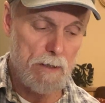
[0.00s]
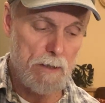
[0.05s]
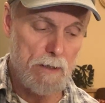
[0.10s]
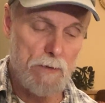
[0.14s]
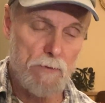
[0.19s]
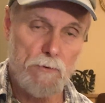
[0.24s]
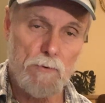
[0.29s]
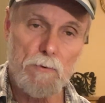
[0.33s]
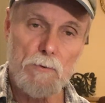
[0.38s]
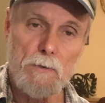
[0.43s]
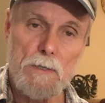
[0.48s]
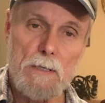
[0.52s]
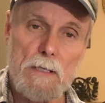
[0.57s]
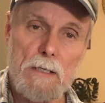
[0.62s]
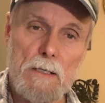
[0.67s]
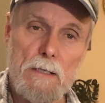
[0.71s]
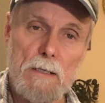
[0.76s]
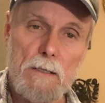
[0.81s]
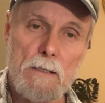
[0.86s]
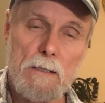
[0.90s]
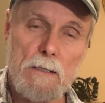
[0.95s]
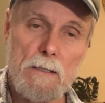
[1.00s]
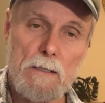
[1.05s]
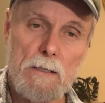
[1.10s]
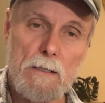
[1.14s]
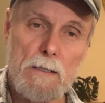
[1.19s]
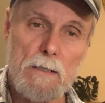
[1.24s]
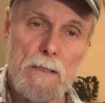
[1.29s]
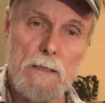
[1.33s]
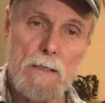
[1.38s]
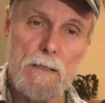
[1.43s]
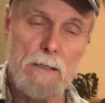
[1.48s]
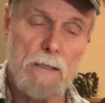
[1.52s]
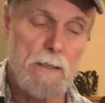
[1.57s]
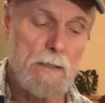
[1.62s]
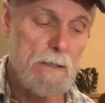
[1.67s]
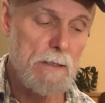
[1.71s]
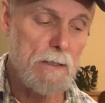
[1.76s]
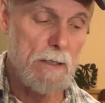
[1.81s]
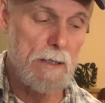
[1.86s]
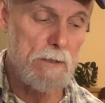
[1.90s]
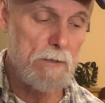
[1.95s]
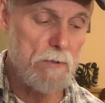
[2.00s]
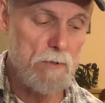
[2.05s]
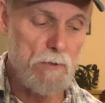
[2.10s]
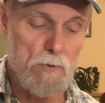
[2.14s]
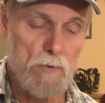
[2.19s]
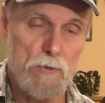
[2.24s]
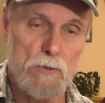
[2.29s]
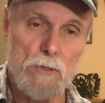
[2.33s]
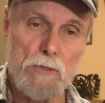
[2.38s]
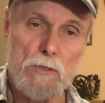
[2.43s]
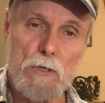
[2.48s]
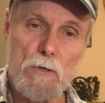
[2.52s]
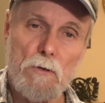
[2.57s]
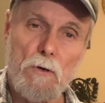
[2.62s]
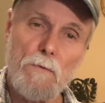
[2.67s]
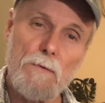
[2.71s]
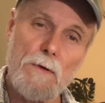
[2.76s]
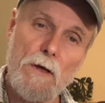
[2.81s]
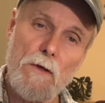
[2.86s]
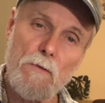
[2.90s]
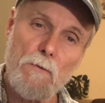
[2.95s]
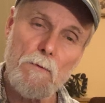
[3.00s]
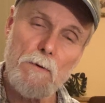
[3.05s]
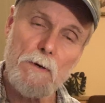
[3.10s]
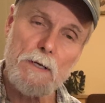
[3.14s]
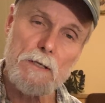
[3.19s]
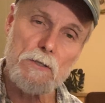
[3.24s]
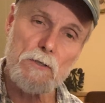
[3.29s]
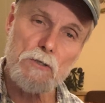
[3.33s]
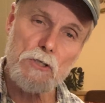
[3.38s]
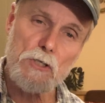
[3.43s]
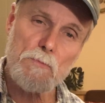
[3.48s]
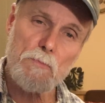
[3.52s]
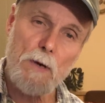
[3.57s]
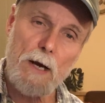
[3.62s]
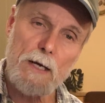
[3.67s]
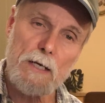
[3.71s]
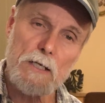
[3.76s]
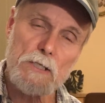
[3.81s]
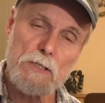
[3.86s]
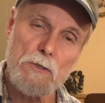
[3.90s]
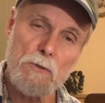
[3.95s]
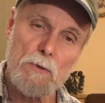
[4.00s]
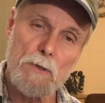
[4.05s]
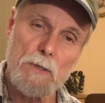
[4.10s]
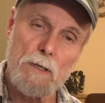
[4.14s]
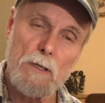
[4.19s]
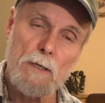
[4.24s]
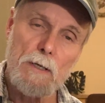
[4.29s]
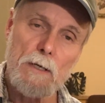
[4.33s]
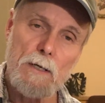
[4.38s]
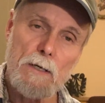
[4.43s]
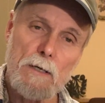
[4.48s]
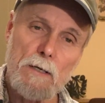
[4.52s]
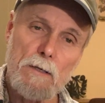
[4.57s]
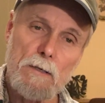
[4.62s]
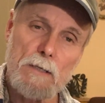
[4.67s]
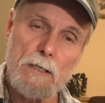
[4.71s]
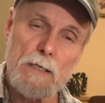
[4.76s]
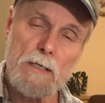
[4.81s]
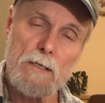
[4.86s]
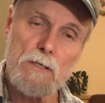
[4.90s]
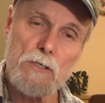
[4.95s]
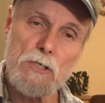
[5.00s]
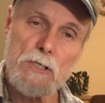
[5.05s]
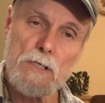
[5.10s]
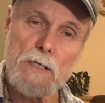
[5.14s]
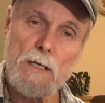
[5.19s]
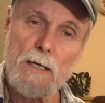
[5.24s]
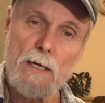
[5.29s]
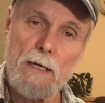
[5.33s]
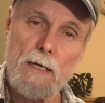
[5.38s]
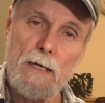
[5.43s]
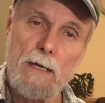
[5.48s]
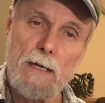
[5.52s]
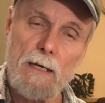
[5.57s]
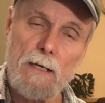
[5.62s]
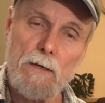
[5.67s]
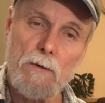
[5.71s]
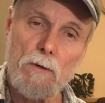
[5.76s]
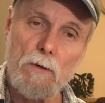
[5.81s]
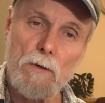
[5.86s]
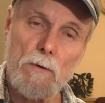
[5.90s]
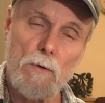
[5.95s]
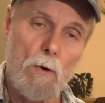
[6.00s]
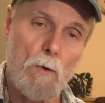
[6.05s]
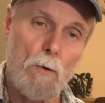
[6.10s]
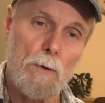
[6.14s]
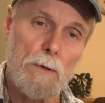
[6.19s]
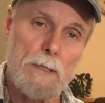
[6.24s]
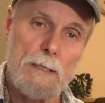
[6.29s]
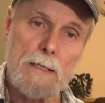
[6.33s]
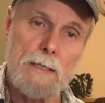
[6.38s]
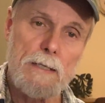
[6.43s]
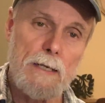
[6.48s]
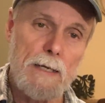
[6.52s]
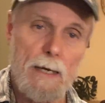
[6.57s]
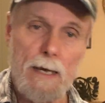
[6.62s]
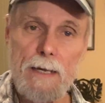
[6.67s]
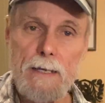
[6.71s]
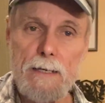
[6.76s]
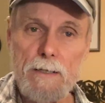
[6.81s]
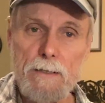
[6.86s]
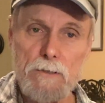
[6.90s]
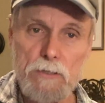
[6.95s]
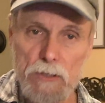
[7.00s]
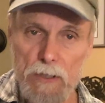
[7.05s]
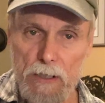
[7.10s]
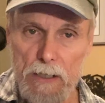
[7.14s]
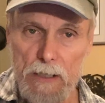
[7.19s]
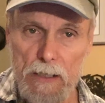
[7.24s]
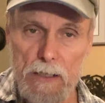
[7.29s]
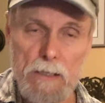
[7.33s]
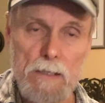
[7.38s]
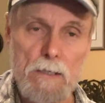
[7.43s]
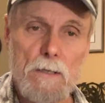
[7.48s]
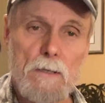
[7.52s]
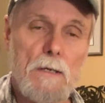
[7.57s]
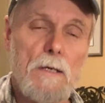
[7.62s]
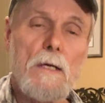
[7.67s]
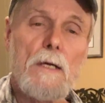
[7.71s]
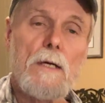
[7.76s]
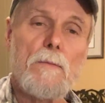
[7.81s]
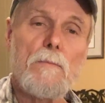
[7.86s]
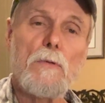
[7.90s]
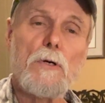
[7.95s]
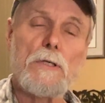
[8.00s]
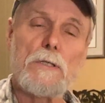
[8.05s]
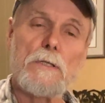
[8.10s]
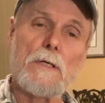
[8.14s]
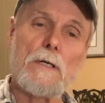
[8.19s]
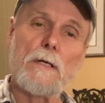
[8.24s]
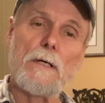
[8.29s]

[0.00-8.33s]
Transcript: and 3. And 2, so you could go the other way. So just practice doing D to G to A, or D to A to G, but